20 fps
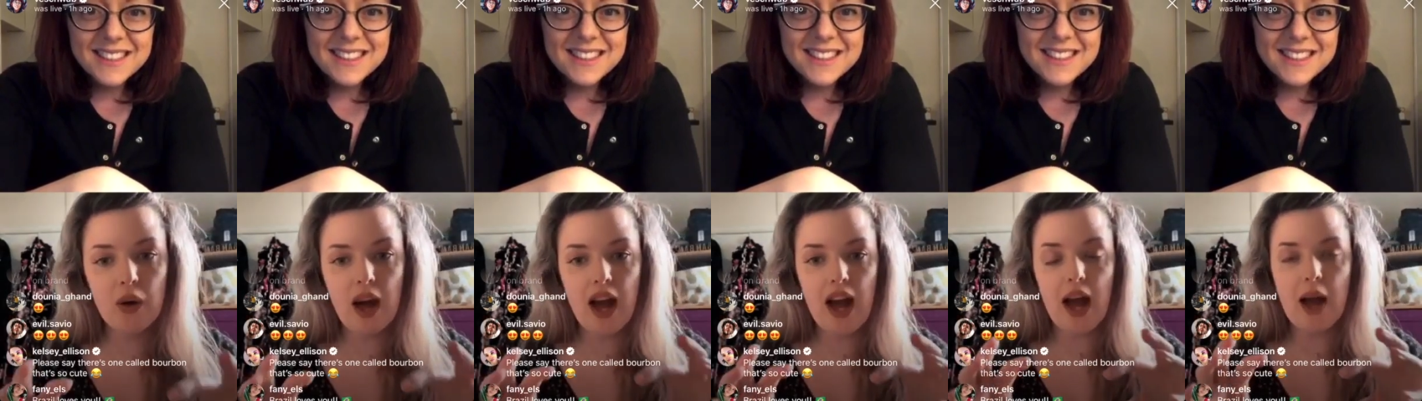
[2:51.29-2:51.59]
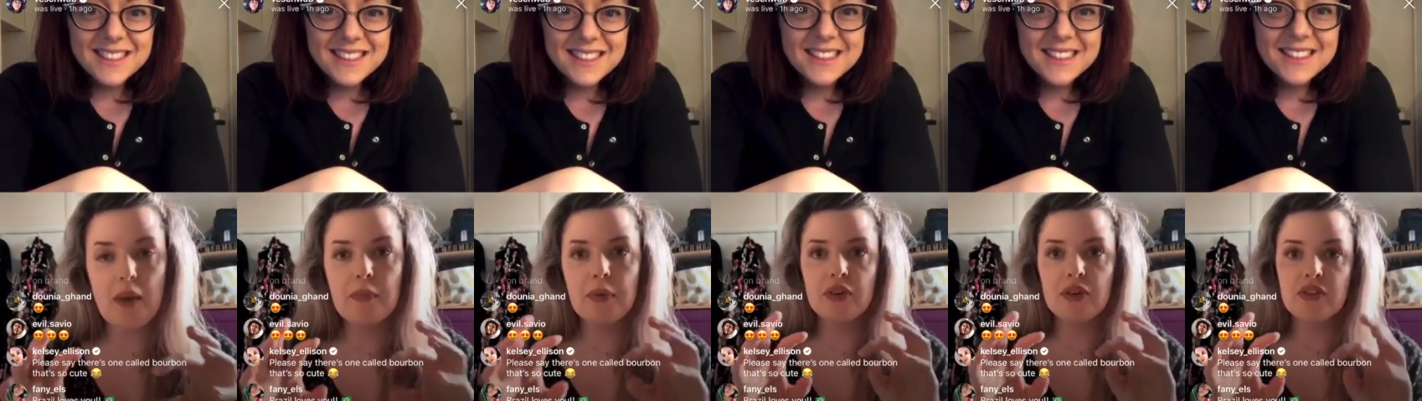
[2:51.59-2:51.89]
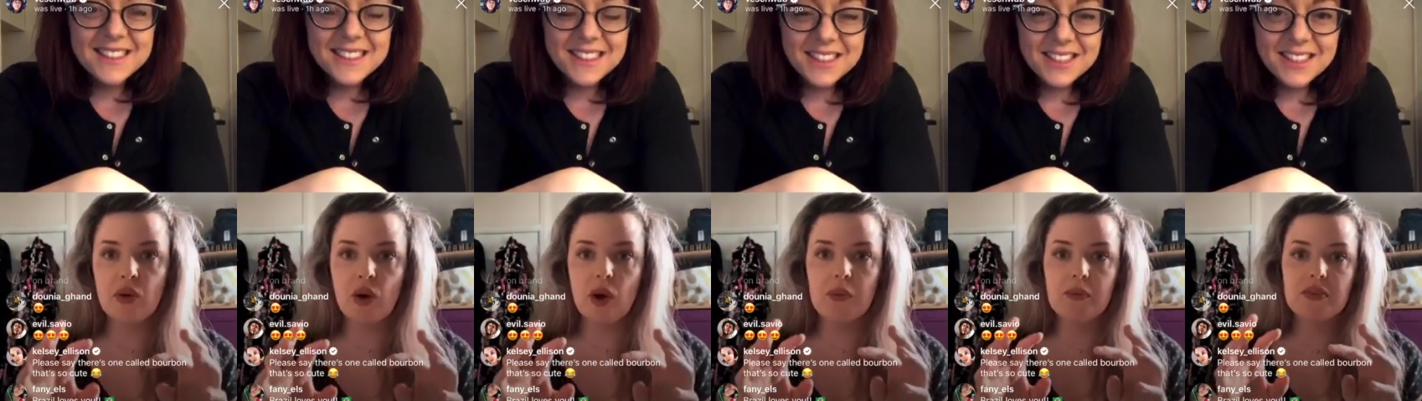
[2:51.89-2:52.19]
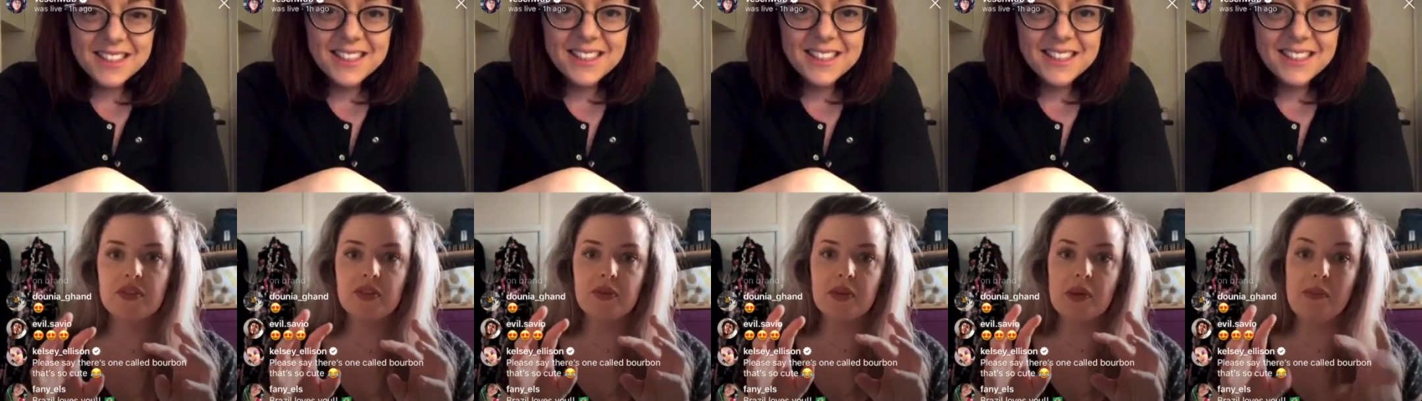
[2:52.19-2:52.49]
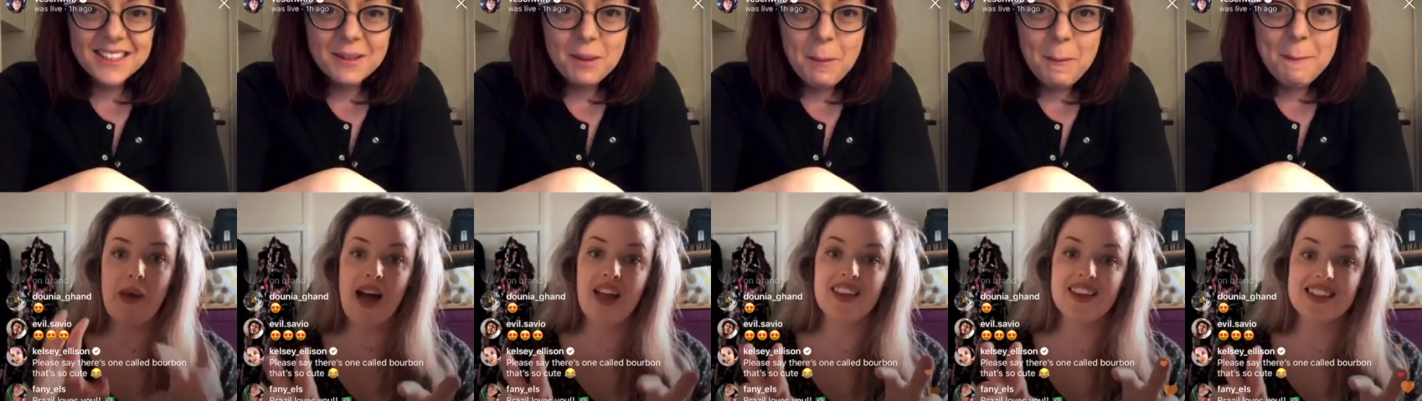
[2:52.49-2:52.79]
Speaker 1: performed from the
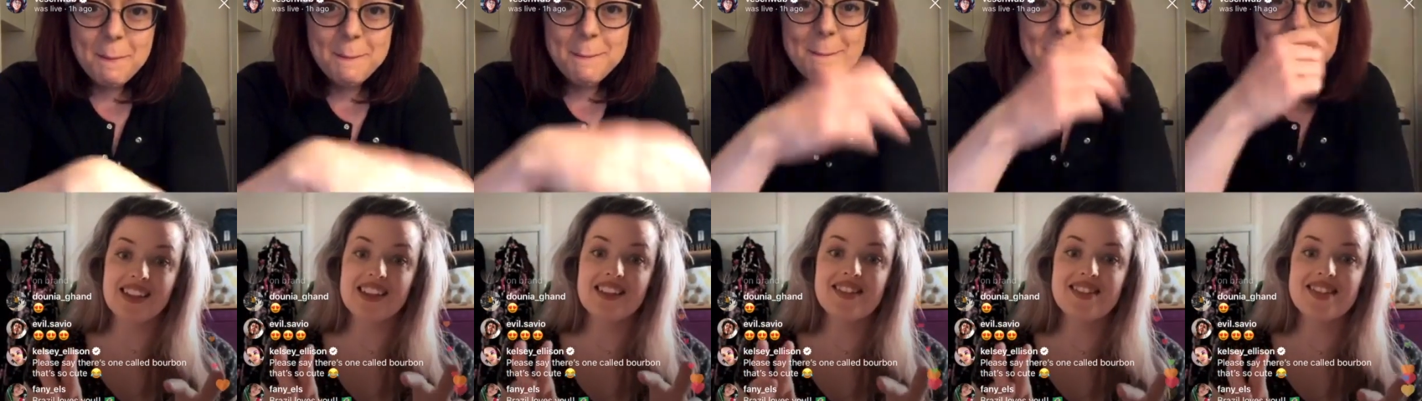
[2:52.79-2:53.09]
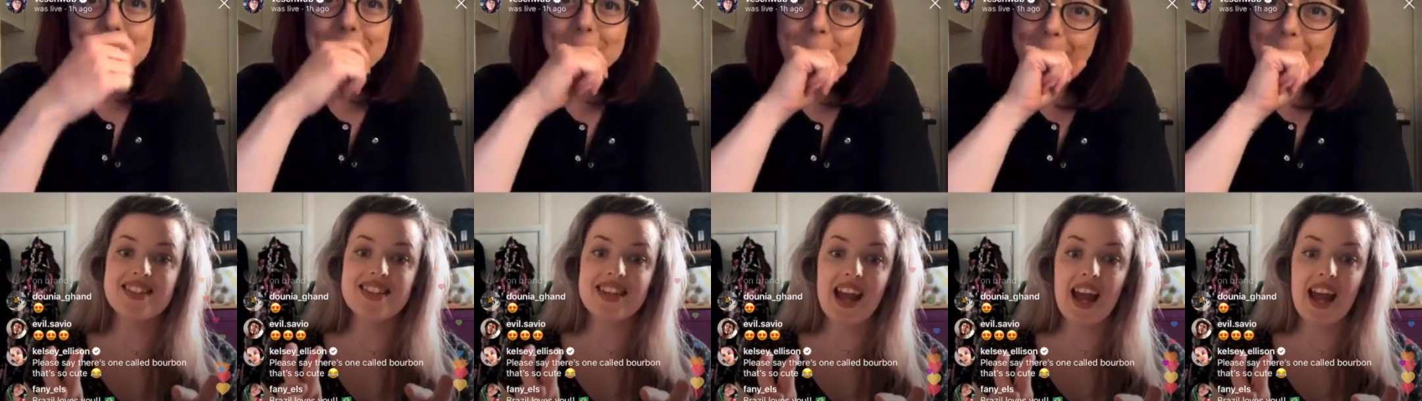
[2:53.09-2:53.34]
balconies today.